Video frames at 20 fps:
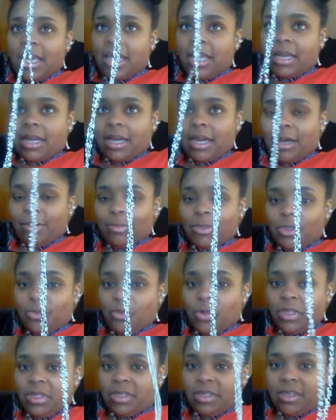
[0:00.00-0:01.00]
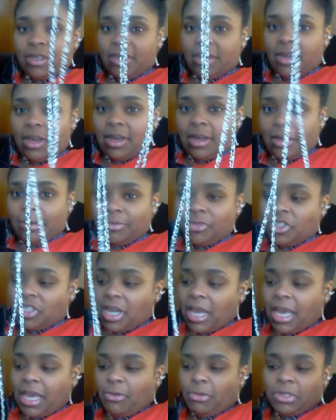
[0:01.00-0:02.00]
It comes with a
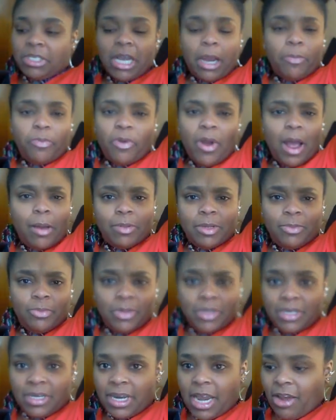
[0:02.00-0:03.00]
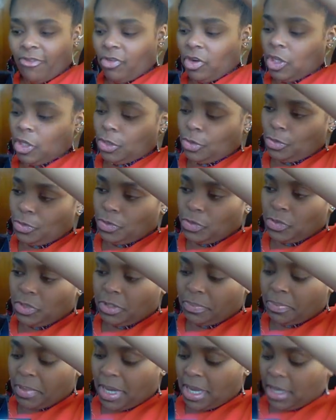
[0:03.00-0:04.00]
chain, which I probably would never
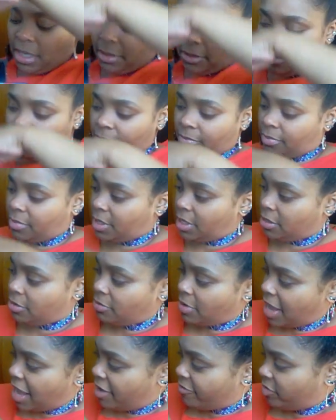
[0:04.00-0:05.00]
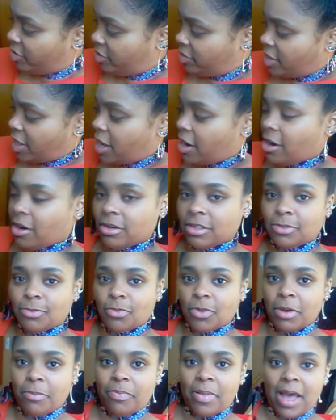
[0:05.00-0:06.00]
use, but you have it there. It's
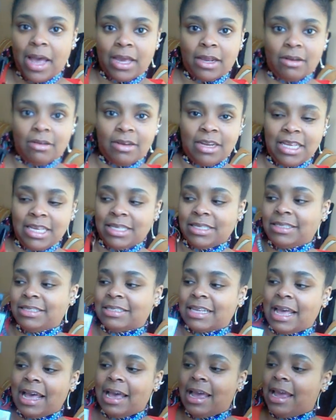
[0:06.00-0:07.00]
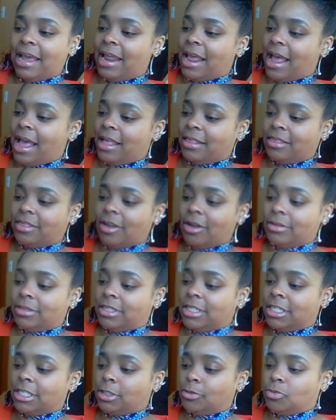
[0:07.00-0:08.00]
one pocket on the inside. I thought
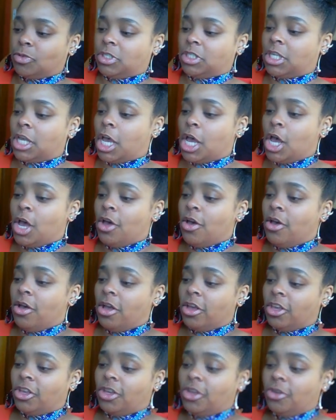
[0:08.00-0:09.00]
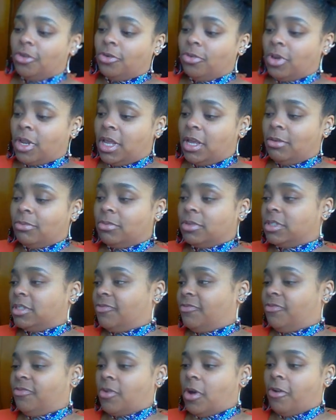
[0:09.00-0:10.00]
this was cute. It was
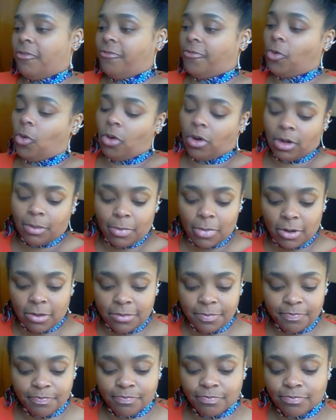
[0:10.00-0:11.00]
affordable.